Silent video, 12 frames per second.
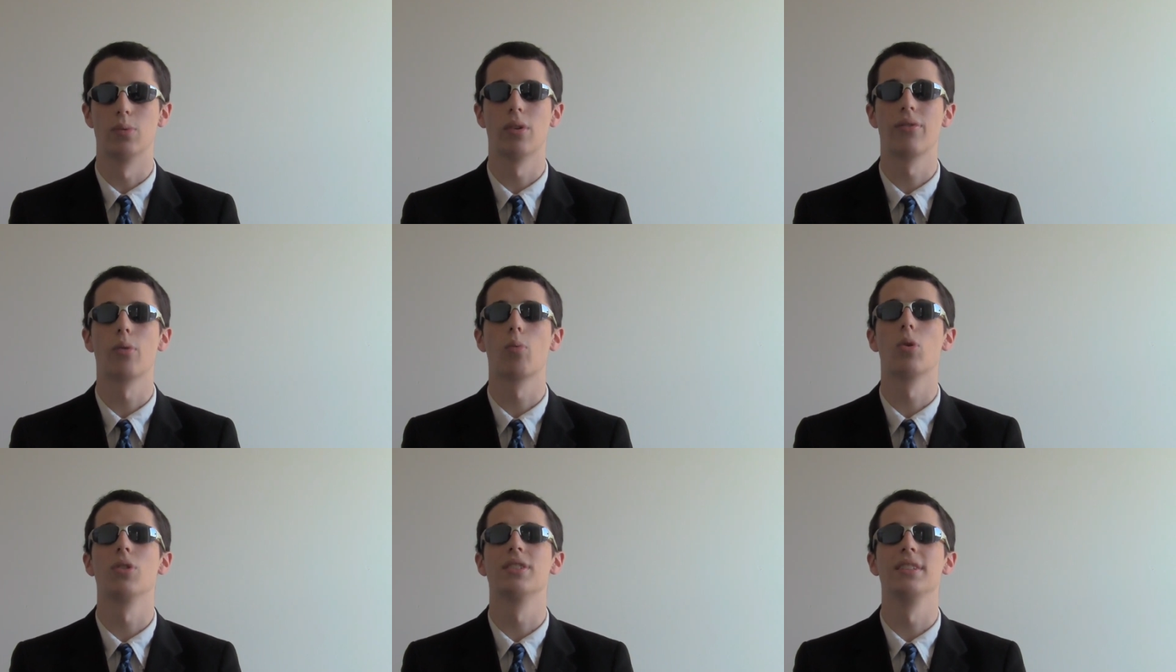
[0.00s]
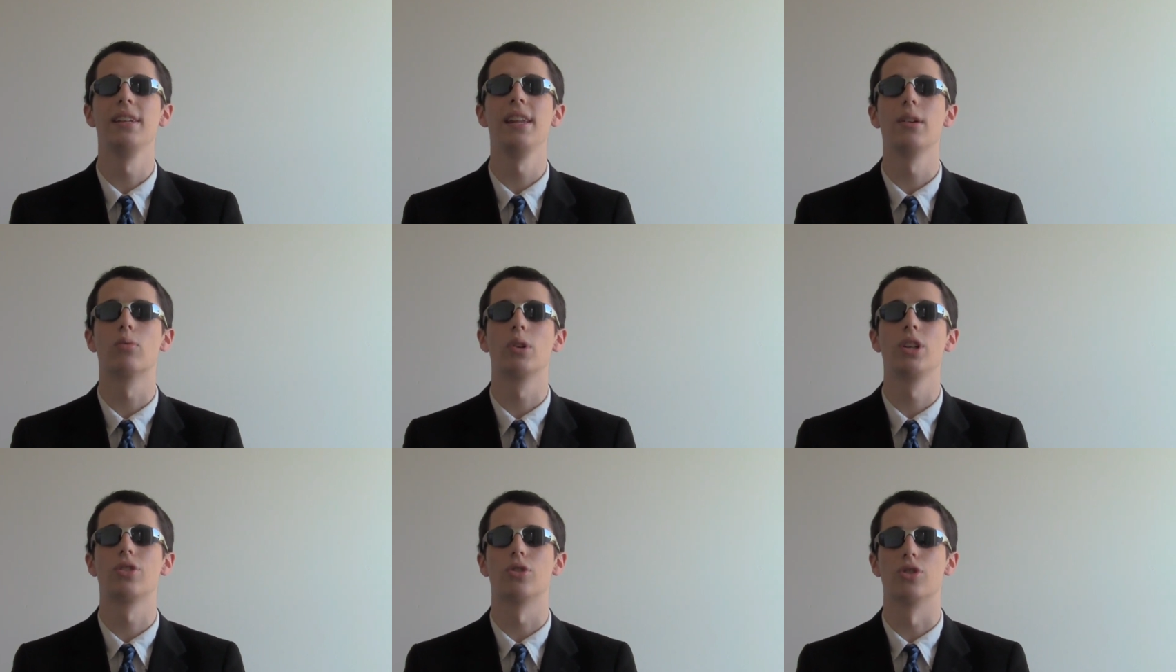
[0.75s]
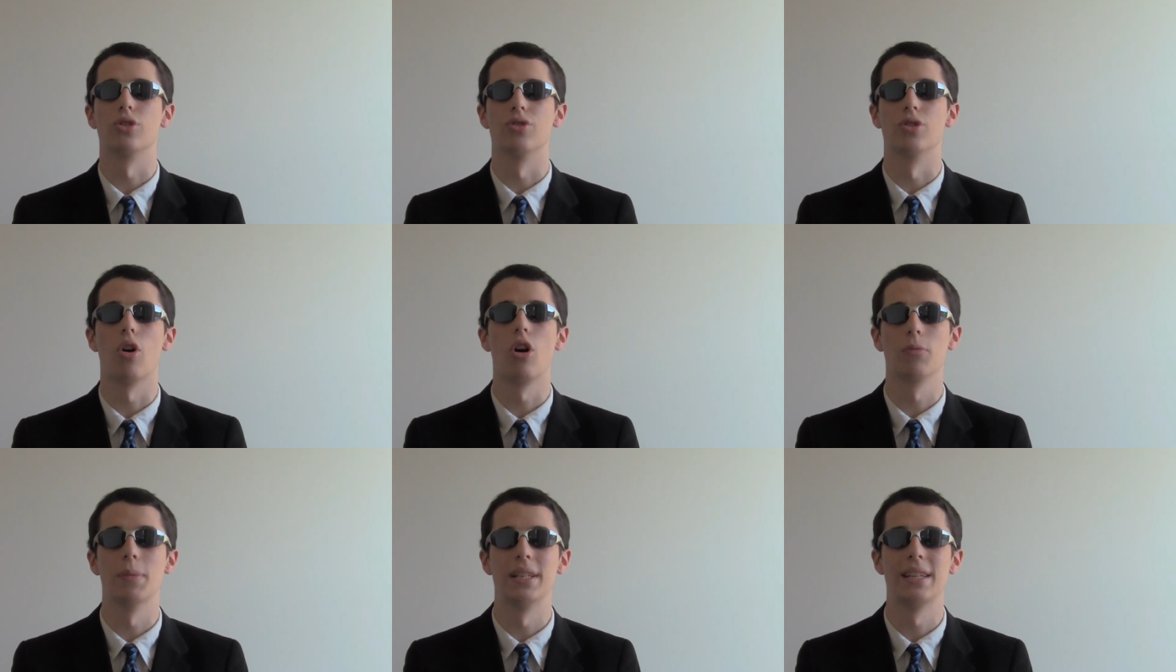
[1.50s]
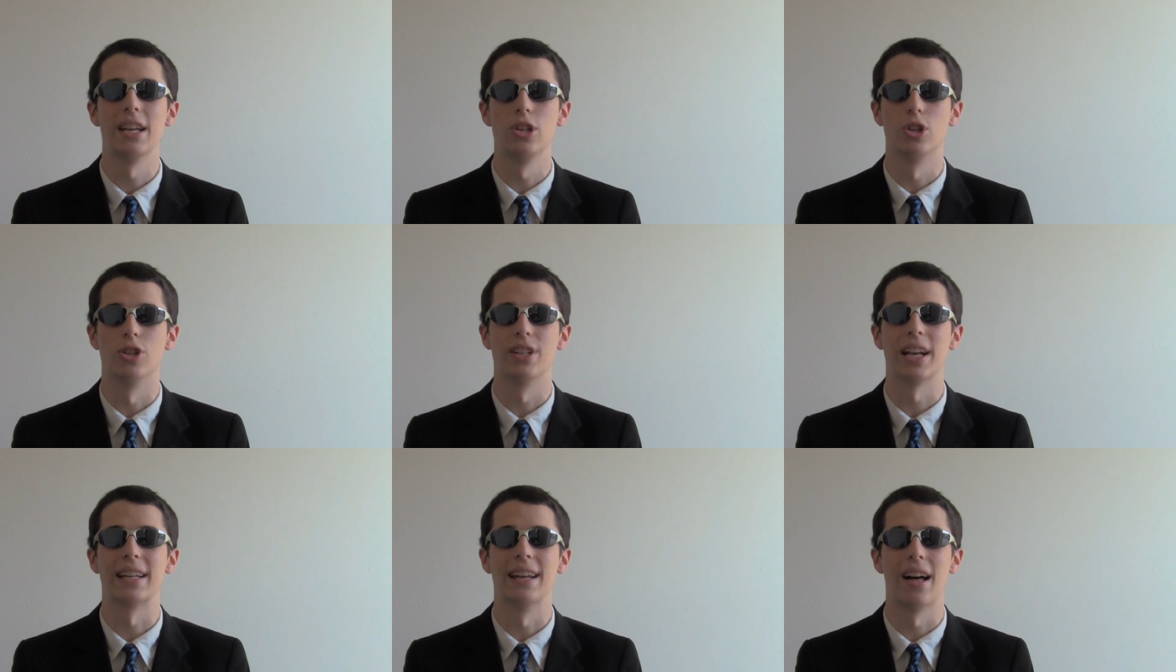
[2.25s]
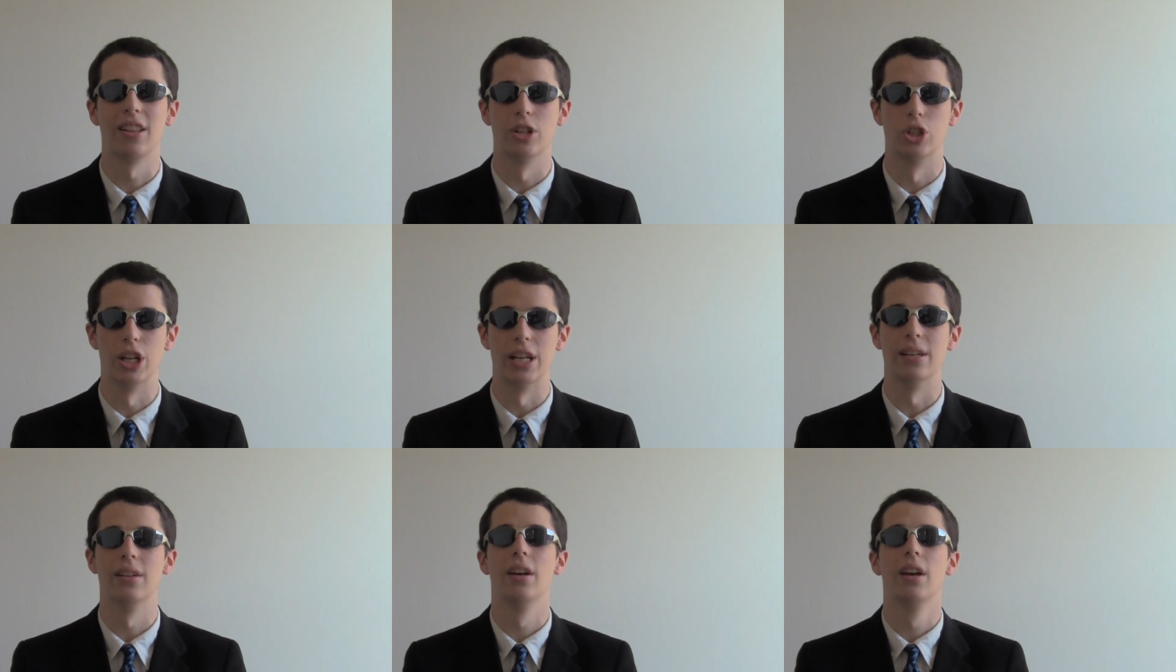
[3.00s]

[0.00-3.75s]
one of the world's leading researchers in augmentation technology.